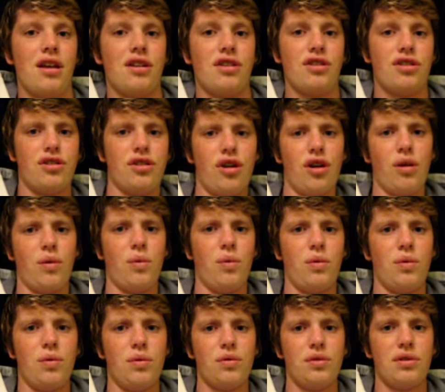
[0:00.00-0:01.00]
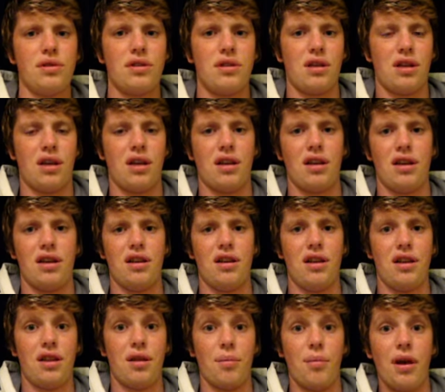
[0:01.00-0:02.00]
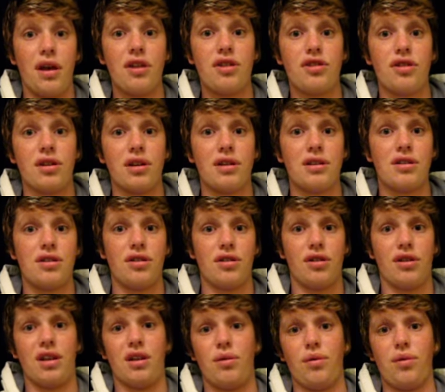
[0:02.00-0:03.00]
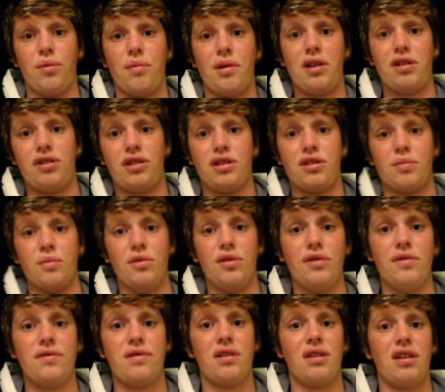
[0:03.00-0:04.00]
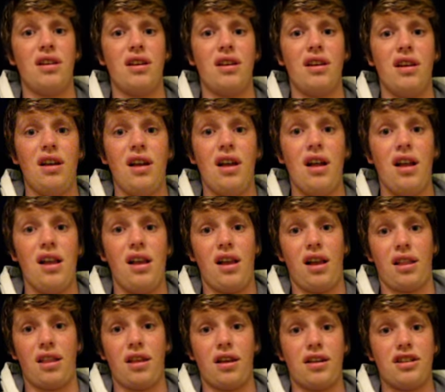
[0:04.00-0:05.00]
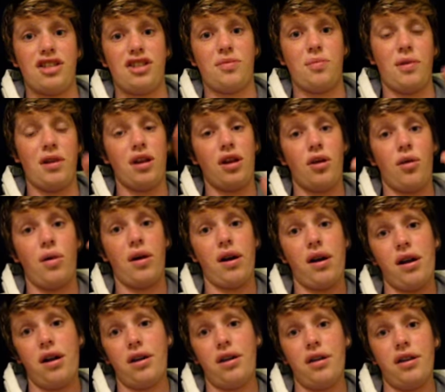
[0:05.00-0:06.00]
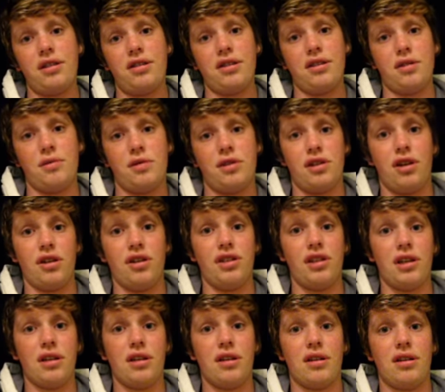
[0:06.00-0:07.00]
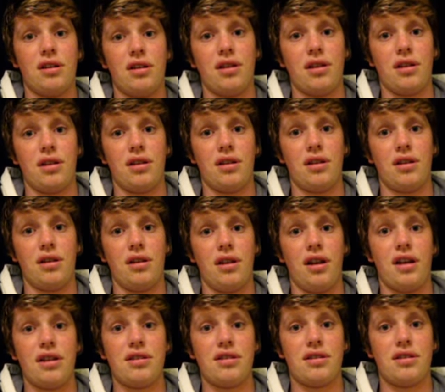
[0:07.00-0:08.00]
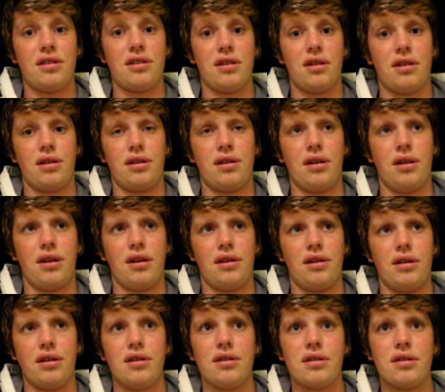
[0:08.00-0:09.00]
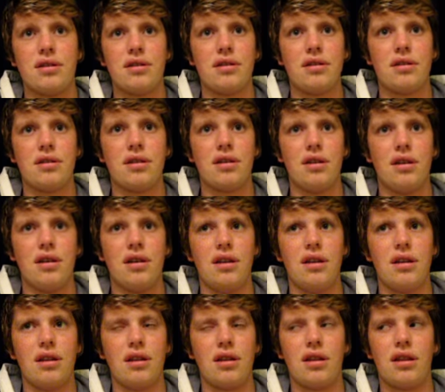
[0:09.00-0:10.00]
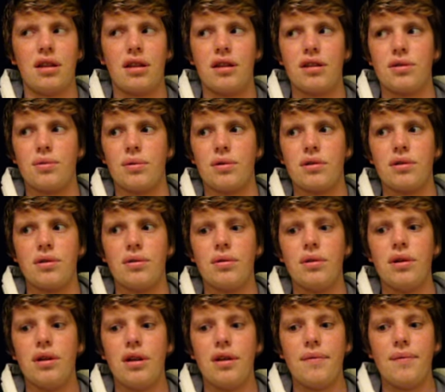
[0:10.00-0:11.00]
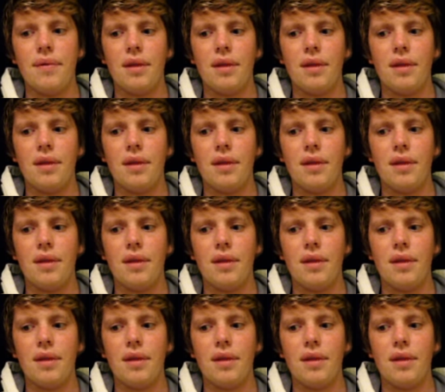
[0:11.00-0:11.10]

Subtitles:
Star Wars and the Matrix. You get all the Matrix moves in there, like the guy spinning around as he's dodging the light discs. I think that's what it's called.